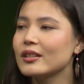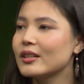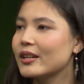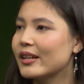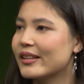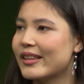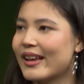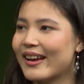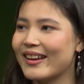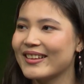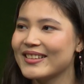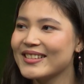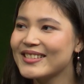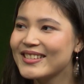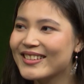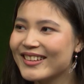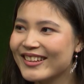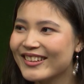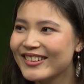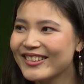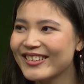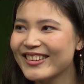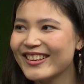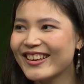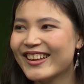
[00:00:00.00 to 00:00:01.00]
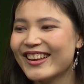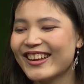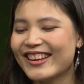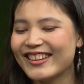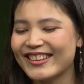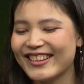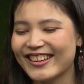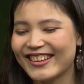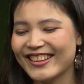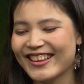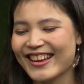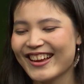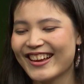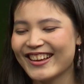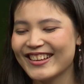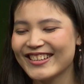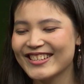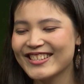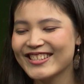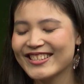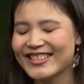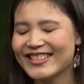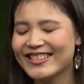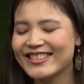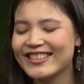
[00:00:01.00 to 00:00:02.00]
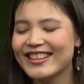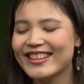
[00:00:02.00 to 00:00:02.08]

Gdansk, and it has,